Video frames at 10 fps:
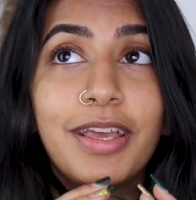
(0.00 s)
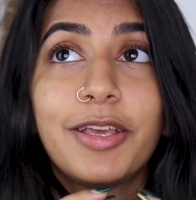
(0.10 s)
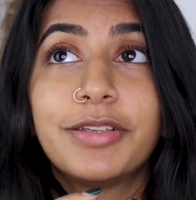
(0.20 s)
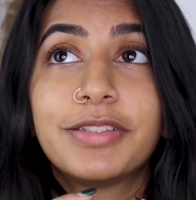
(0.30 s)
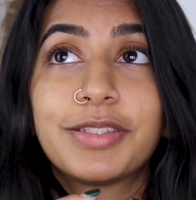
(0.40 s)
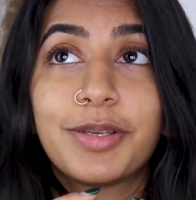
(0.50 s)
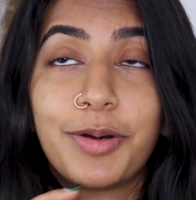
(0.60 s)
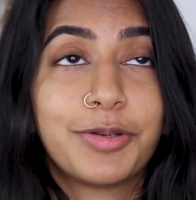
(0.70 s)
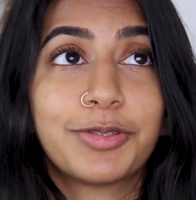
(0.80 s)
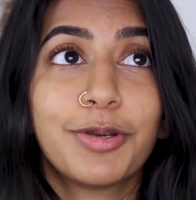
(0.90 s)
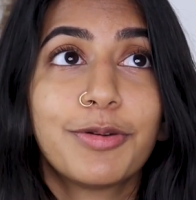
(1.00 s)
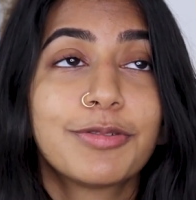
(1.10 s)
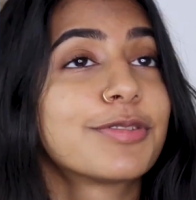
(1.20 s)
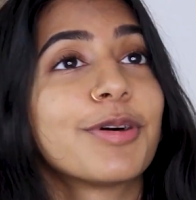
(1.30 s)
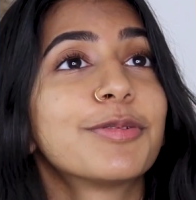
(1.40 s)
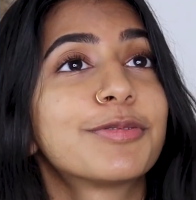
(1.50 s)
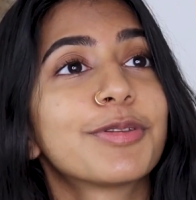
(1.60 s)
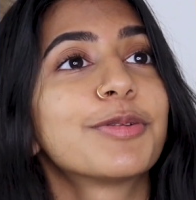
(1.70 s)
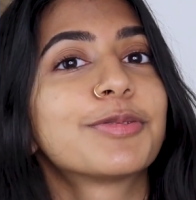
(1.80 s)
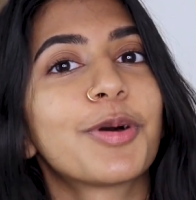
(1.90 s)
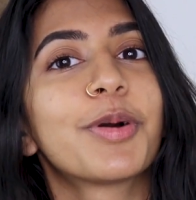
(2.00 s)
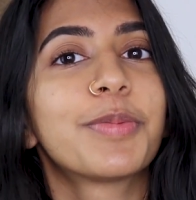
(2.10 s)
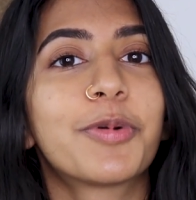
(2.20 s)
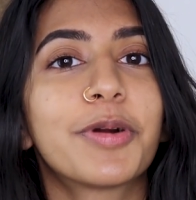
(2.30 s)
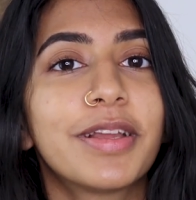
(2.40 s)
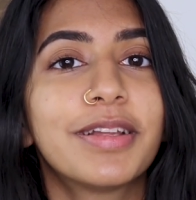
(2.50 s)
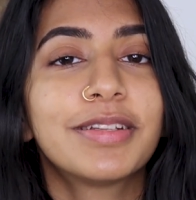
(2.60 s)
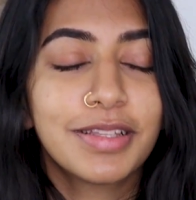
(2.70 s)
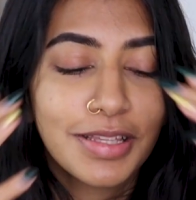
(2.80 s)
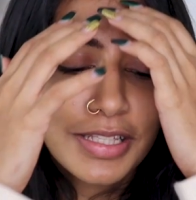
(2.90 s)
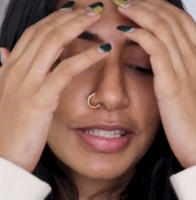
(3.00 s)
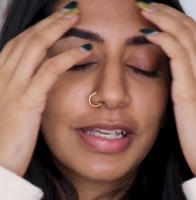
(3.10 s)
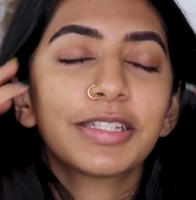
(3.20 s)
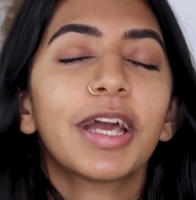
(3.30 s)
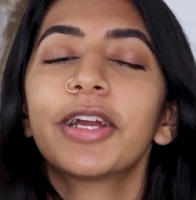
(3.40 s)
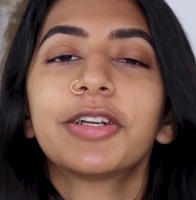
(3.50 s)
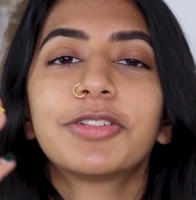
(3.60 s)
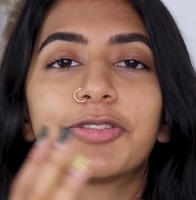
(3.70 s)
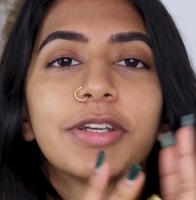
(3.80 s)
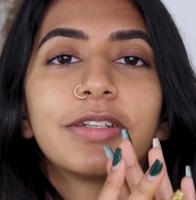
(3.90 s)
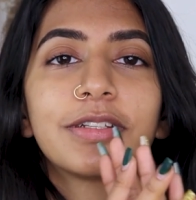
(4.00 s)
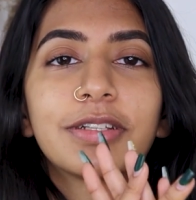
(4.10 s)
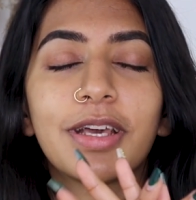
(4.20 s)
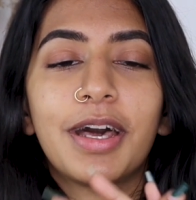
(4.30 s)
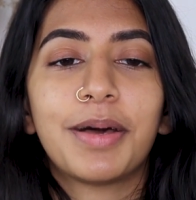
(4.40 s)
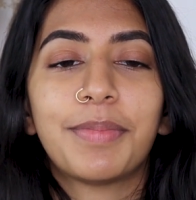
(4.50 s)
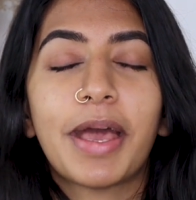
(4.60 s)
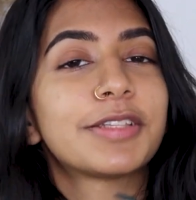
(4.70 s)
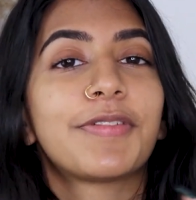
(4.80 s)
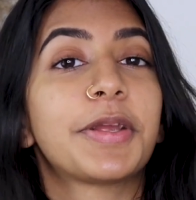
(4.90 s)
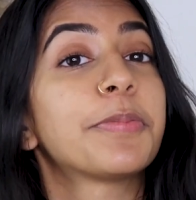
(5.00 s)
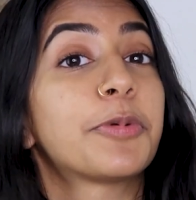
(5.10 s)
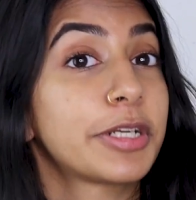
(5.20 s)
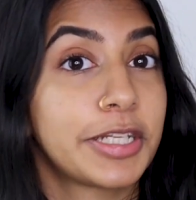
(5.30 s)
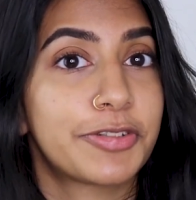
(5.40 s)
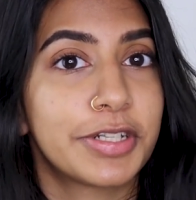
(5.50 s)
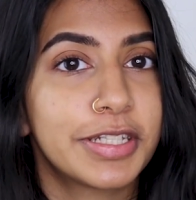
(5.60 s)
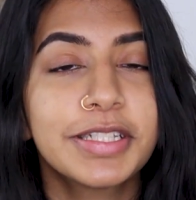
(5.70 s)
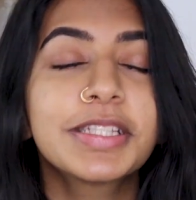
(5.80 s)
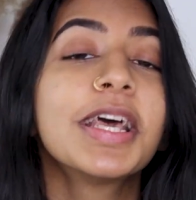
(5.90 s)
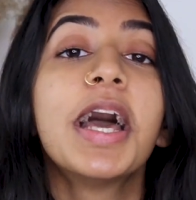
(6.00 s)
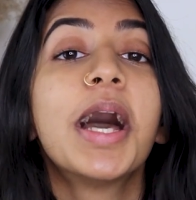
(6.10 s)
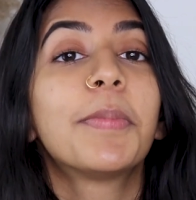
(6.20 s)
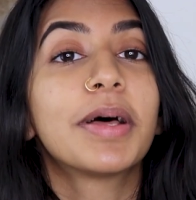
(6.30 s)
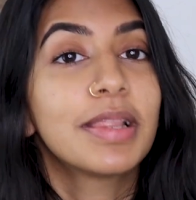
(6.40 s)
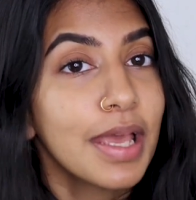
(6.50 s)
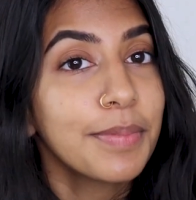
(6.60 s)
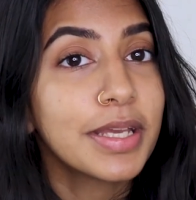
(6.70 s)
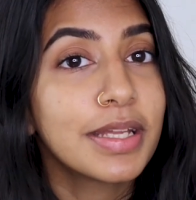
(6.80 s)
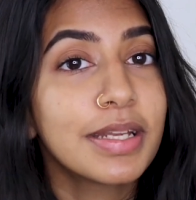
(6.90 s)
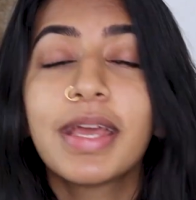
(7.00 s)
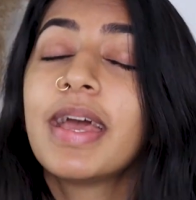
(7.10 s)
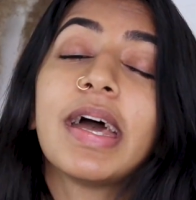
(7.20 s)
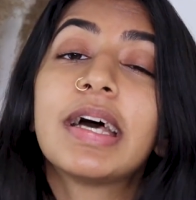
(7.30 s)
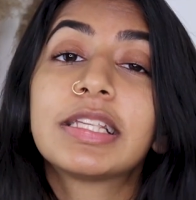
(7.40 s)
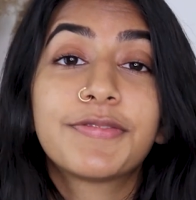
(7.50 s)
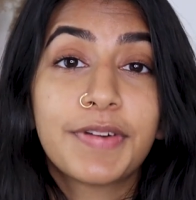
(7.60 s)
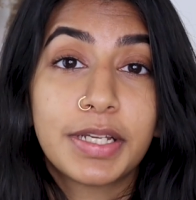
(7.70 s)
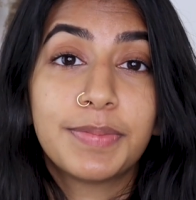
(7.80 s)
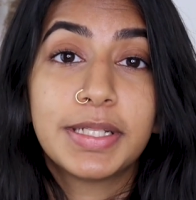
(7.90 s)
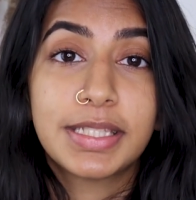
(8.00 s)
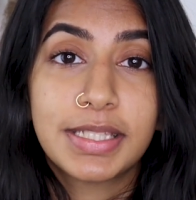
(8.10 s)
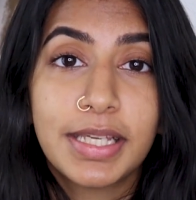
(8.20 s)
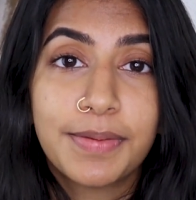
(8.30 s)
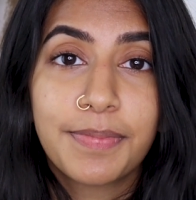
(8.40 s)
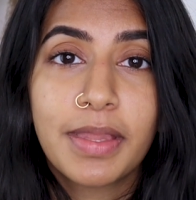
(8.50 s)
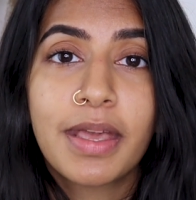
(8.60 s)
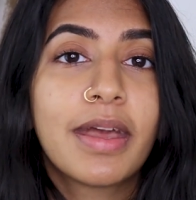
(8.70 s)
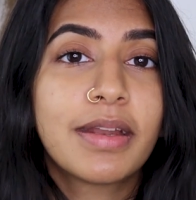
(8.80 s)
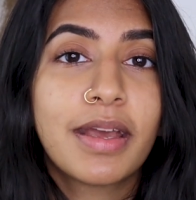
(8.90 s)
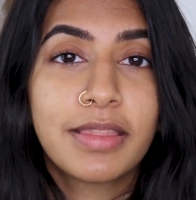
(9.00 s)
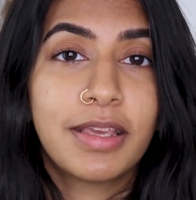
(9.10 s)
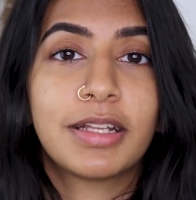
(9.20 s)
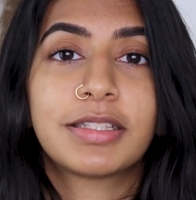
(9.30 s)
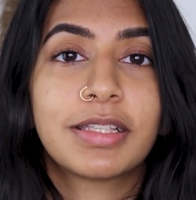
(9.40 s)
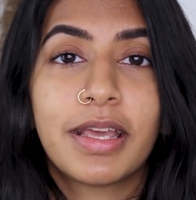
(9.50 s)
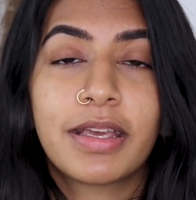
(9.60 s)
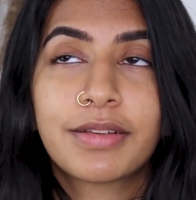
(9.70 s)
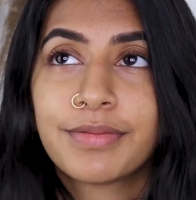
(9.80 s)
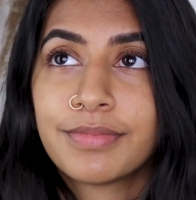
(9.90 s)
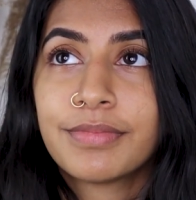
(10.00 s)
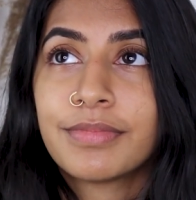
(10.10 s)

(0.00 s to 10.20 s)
is also so important. This entire drink has very important ingredients, but lemon has vitamin C, and I think it's like